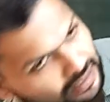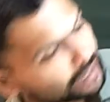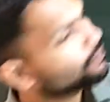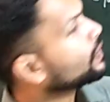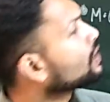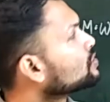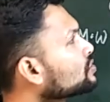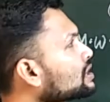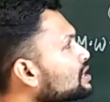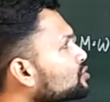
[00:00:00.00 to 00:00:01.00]
Okay, so
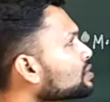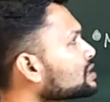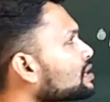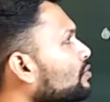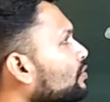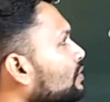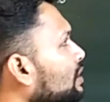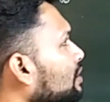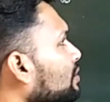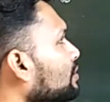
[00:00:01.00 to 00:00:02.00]
these were some of
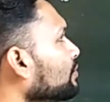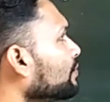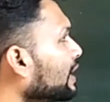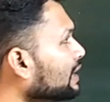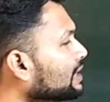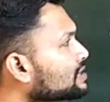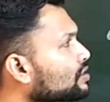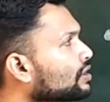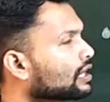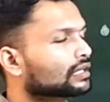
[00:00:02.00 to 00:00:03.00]
the findings,
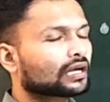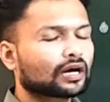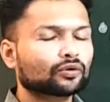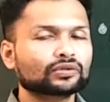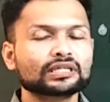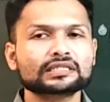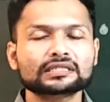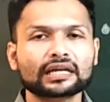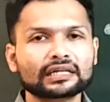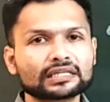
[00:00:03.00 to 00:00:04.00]
or rather how these
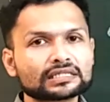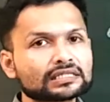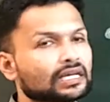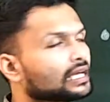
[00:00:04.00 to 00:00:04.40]
scientists